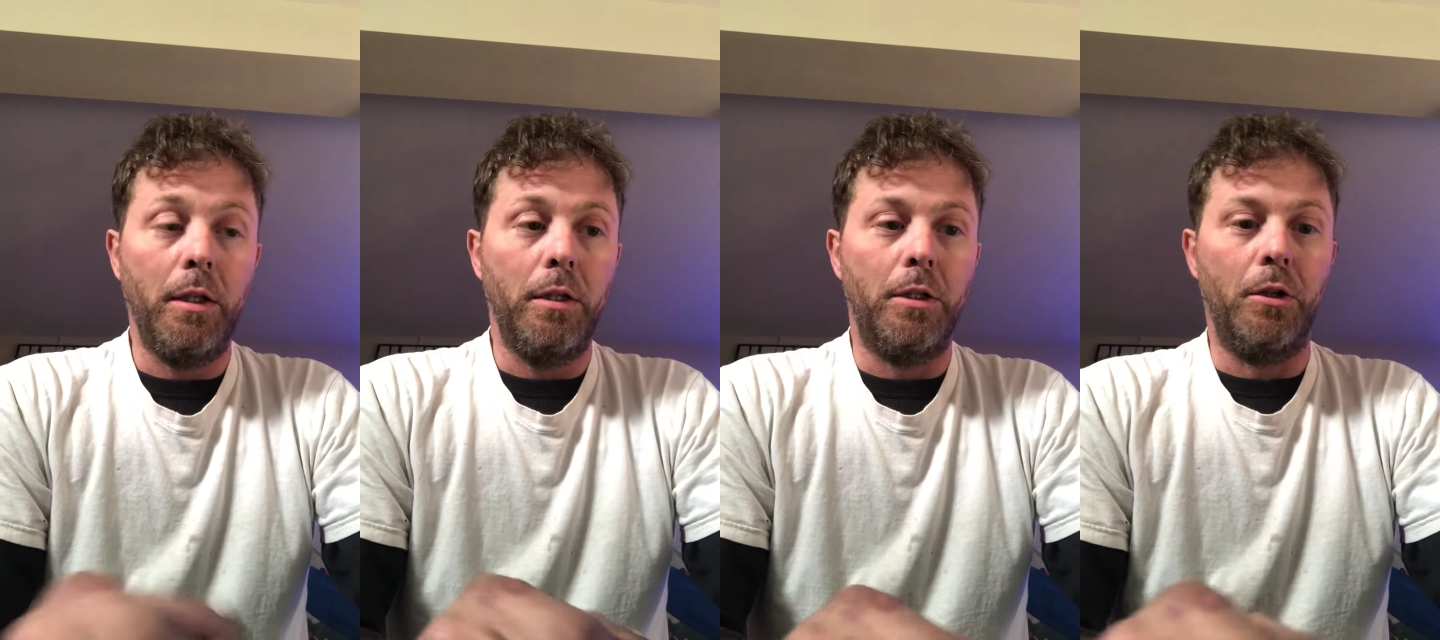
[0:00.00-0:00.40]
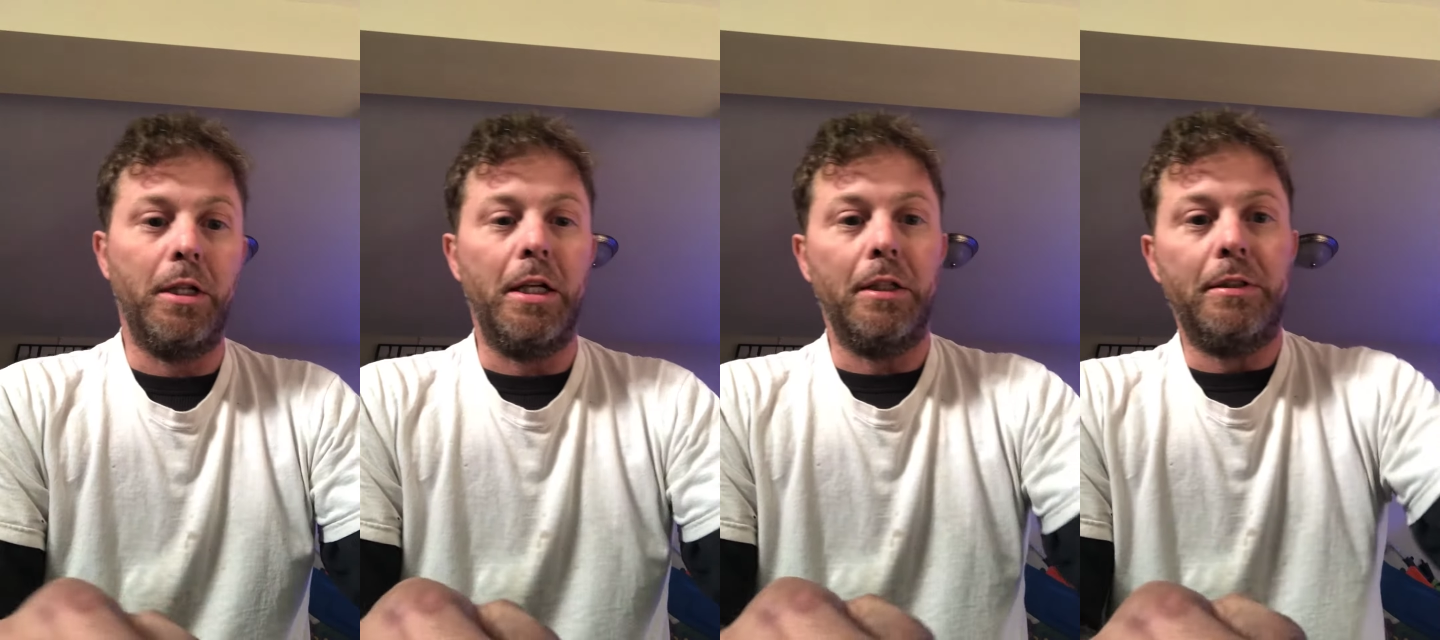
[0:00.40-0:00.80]
you know,
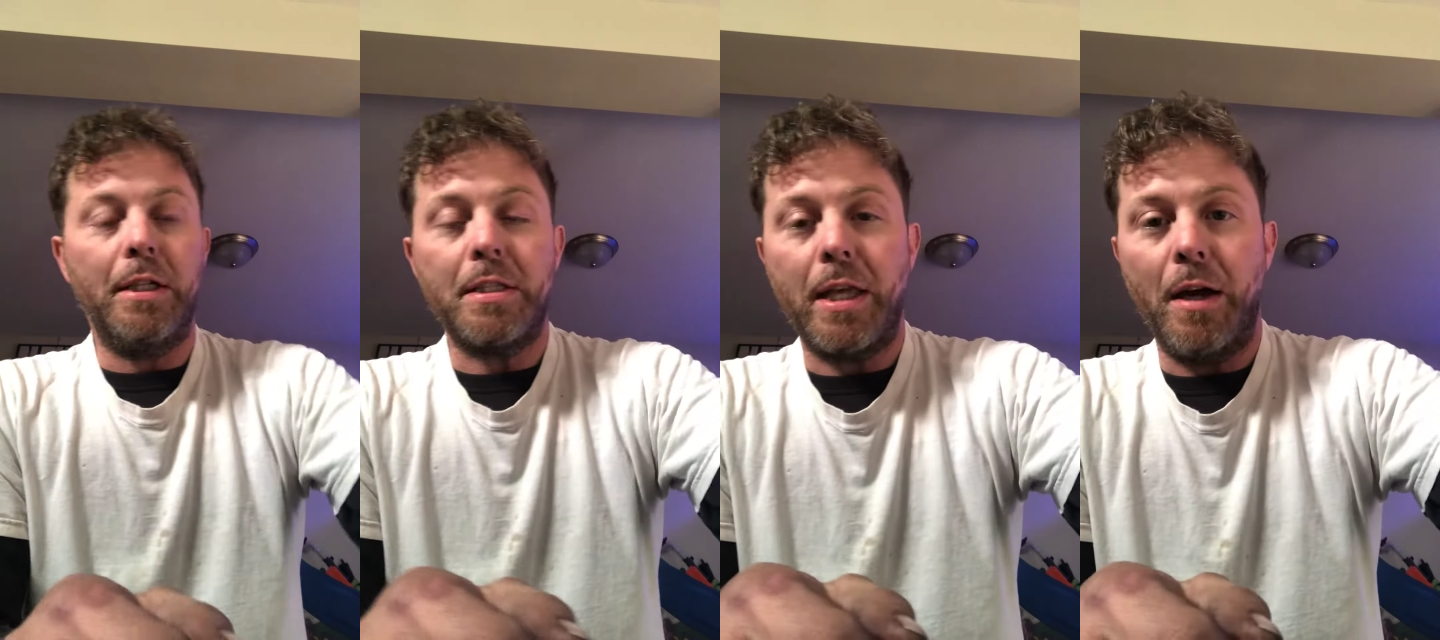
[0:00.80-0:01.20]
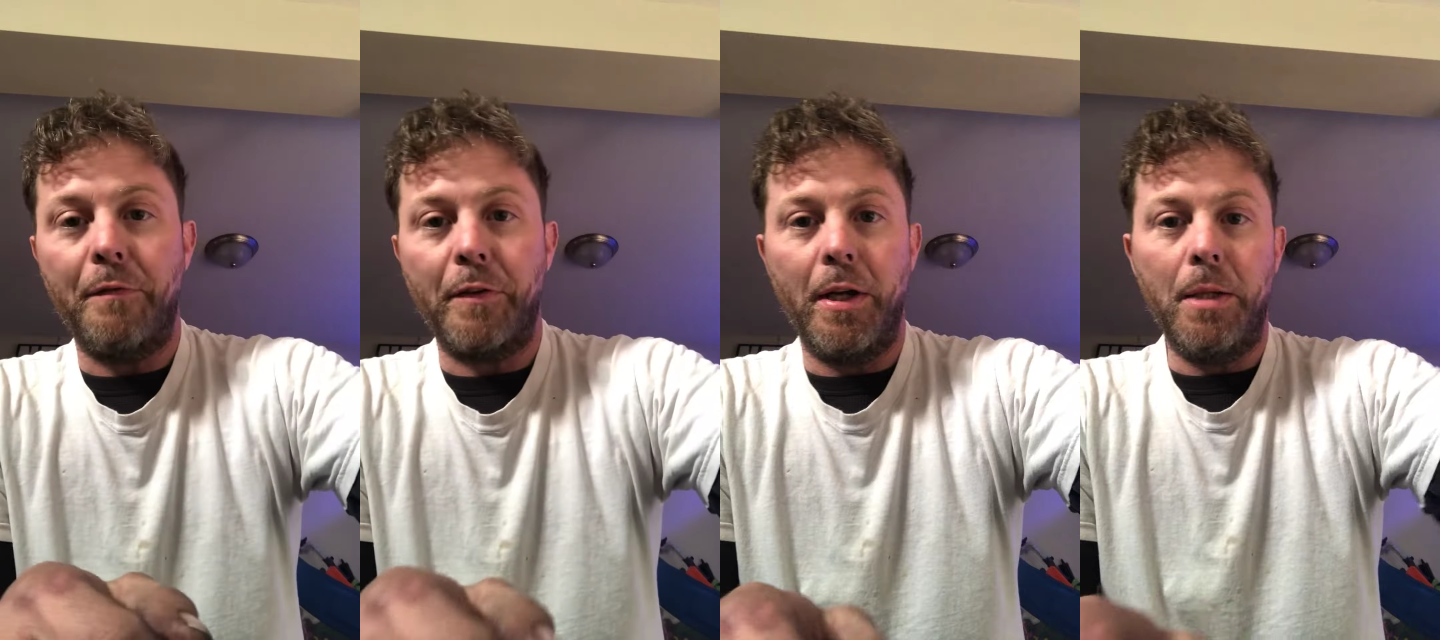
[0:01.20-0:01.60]
get a discount
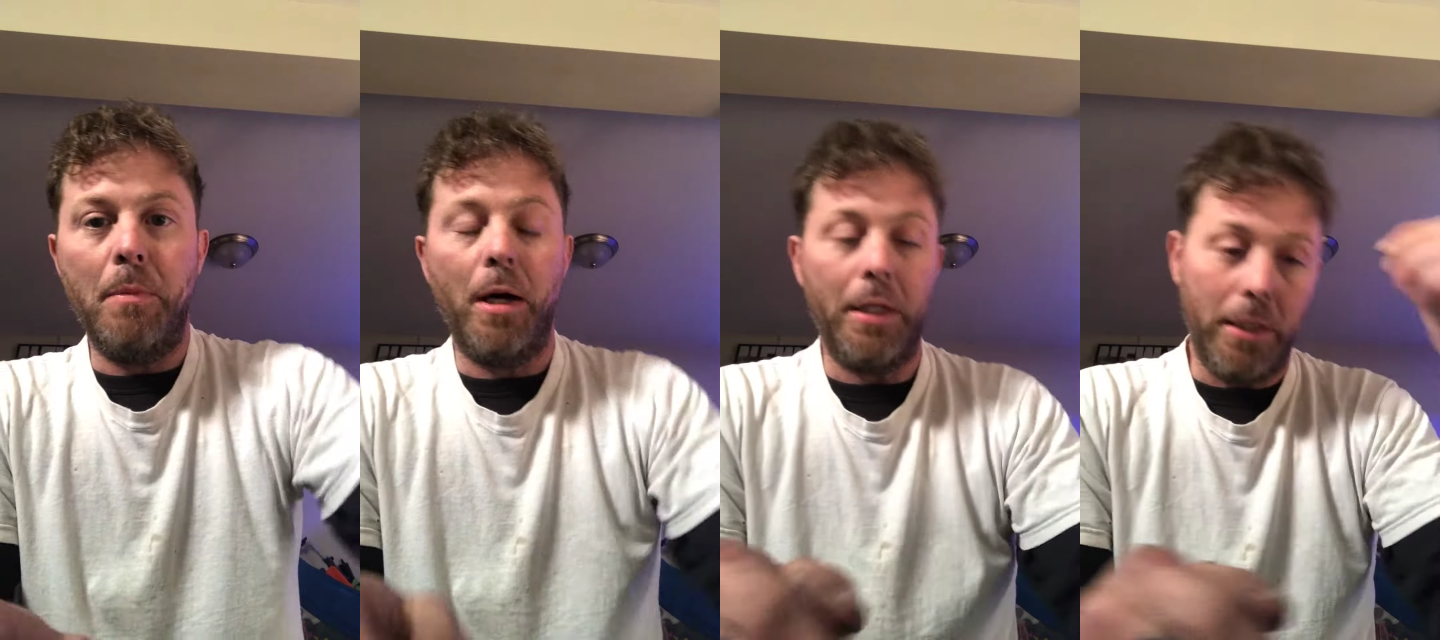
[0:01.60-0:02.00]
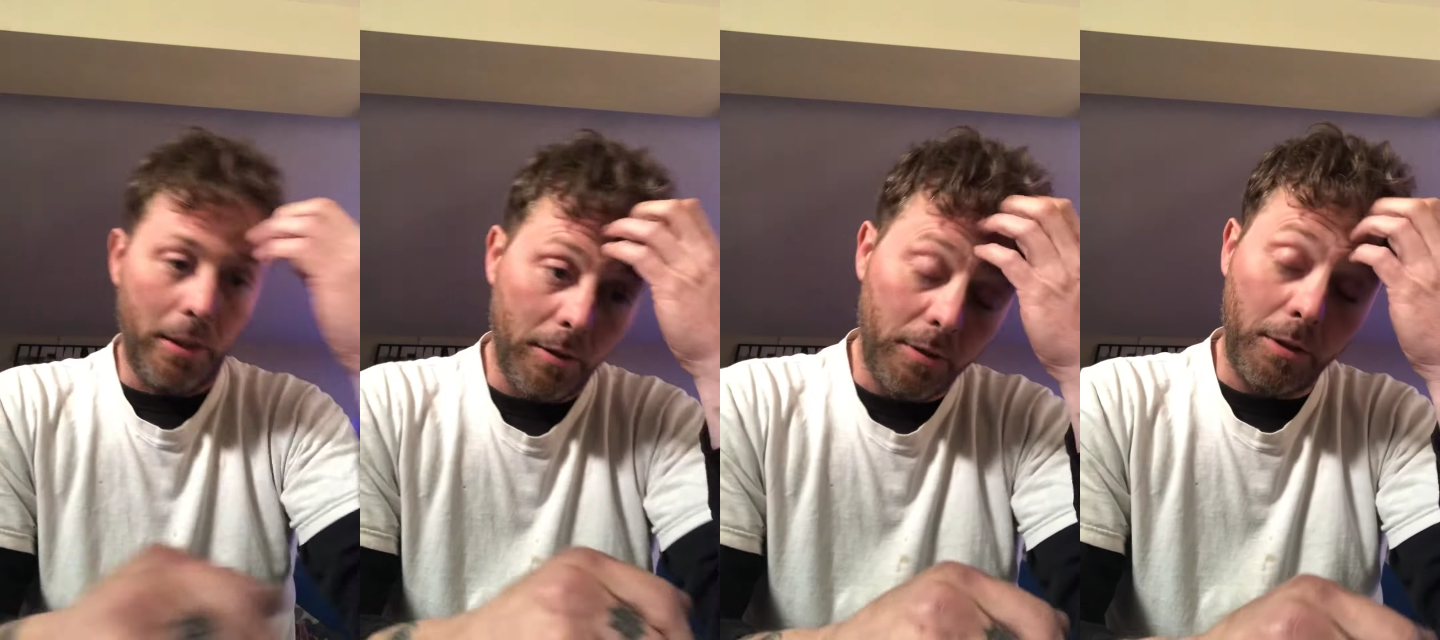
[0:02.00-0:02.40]
for anybody,